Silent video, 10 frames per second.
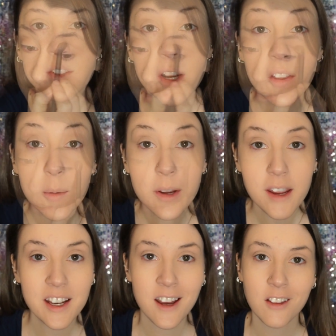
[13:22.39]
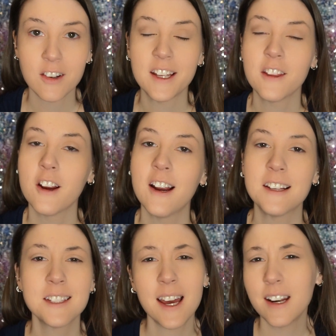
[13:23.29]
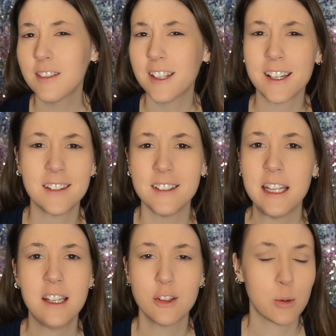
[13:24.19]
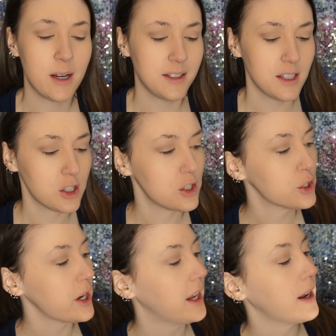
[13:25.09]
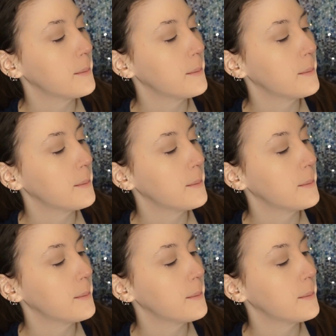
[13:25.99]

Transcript: So now that we have that color in there as kind of like a neat transition shade,